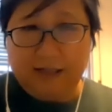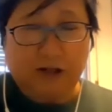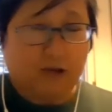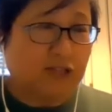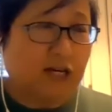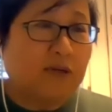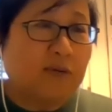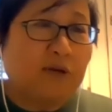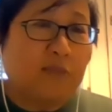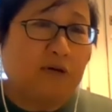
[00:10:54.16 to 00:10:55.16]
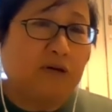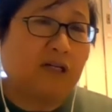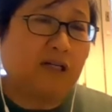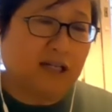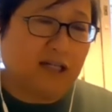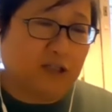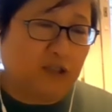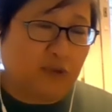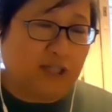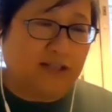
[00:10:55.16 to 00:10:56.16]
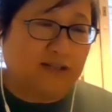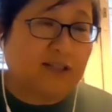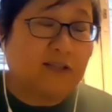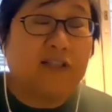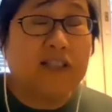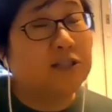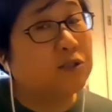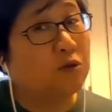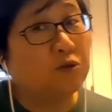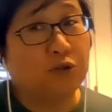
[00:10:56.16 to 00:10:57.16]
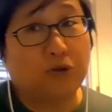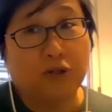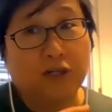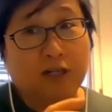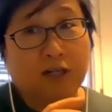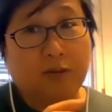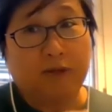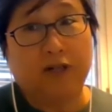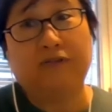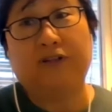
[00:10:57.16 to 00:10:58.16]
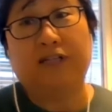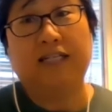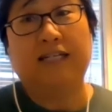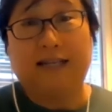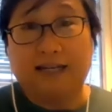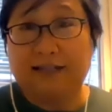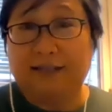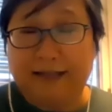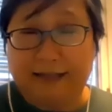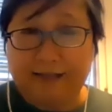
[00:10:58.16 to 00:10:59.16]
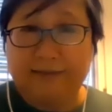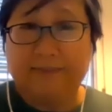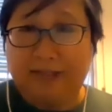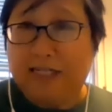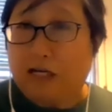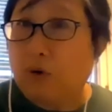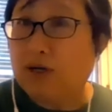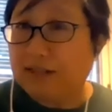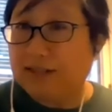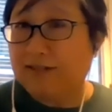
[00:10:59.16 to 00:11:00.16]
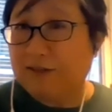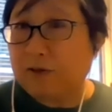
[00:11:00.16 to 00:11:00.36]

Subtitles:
Sami people doing this activity is also a bit of ethnic inequalities as